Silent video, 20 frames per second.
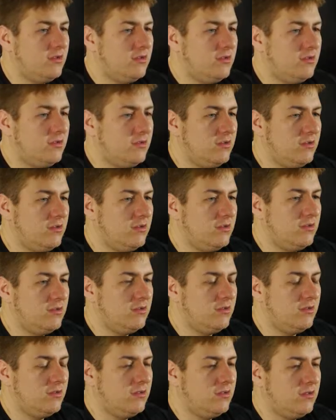
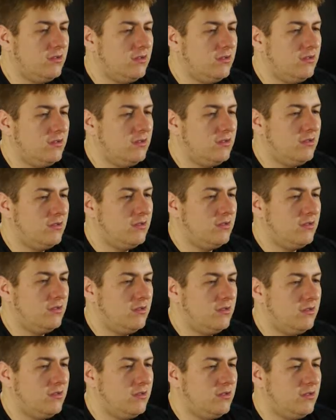
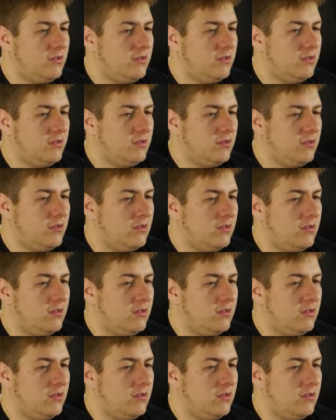Nobody speaks.